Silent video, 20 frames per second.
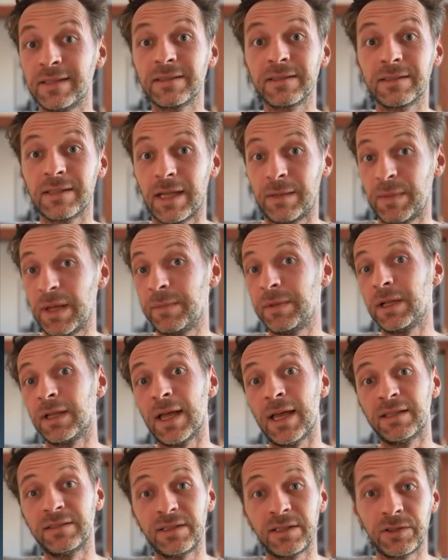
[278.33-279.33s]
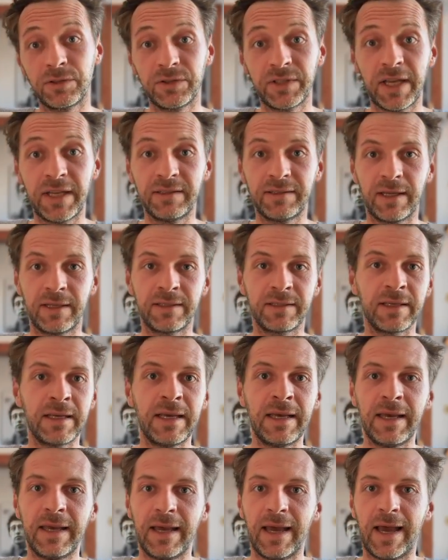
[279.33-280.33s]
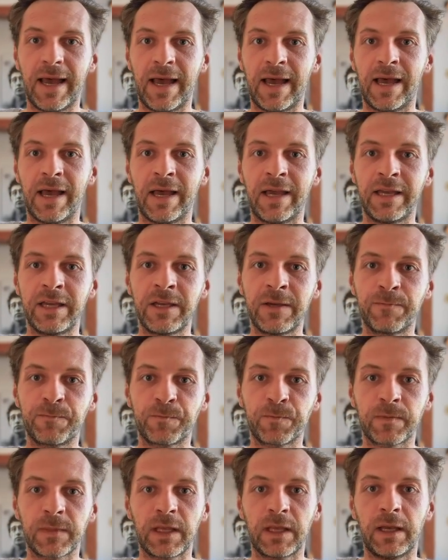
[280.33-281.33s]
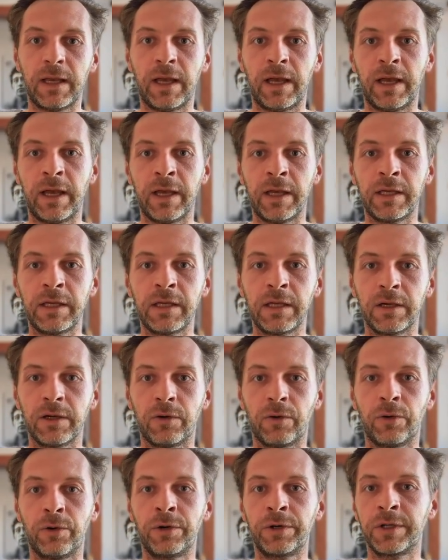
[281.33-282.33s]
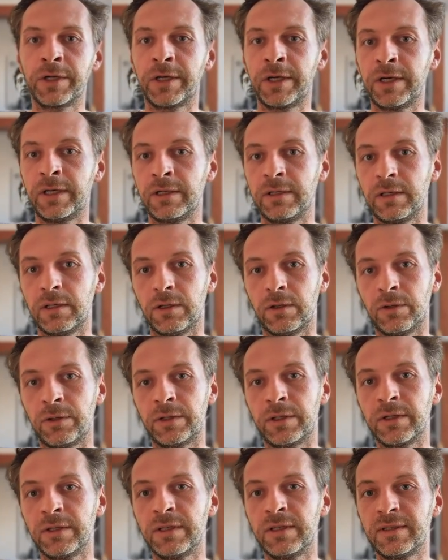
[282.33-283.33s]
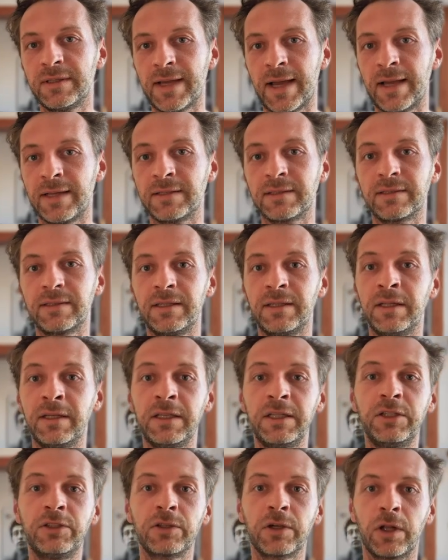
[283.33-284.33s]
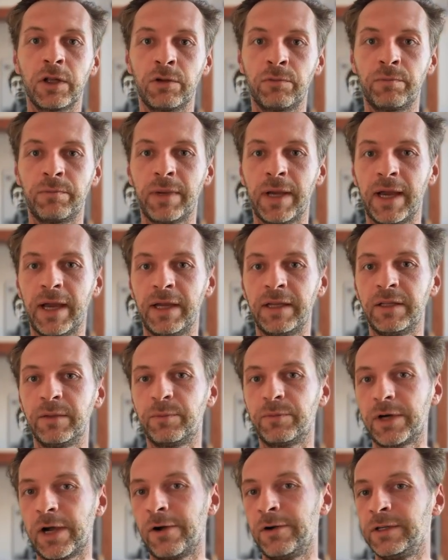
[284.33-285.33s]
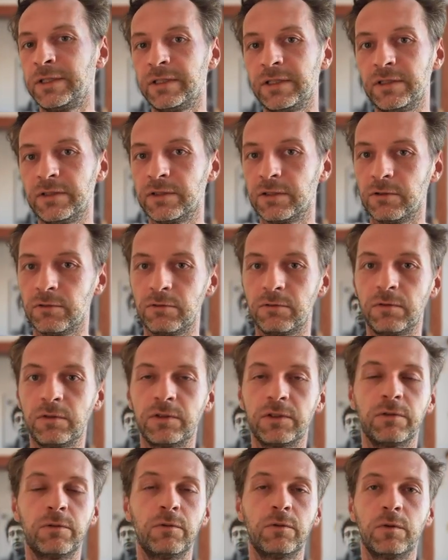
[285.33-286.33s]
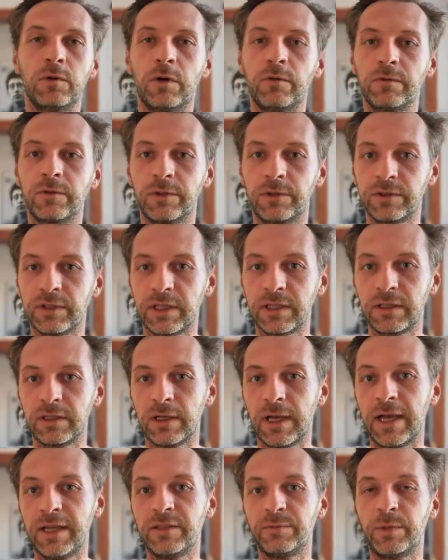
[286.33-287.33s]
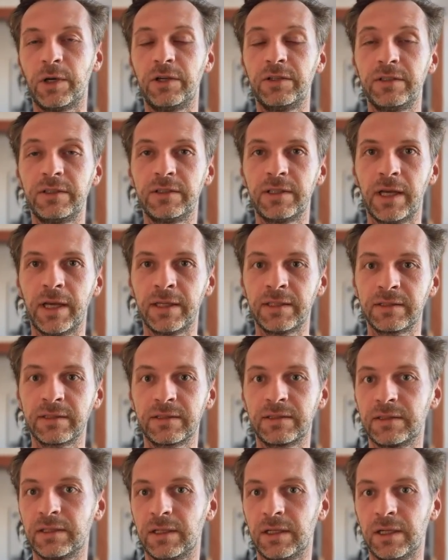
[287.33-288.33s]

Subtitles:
And maybe the last thing to say is that I order the tasks in each column by the priority. So of course, like the highest priority tasks